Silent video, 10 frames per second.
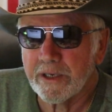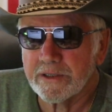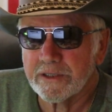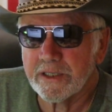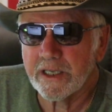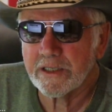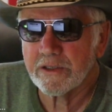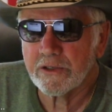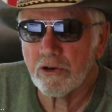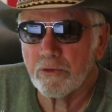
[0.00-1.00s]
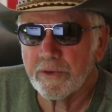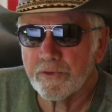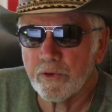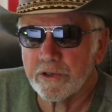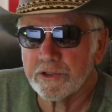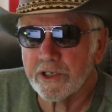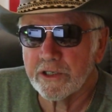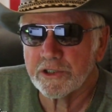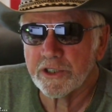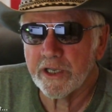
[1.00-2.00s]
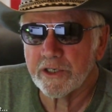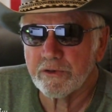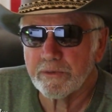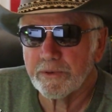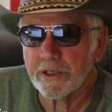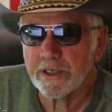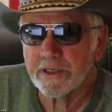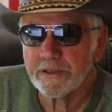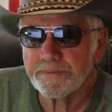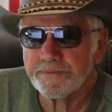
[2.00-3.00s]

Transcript: has yet to go before a judge to enter a plea.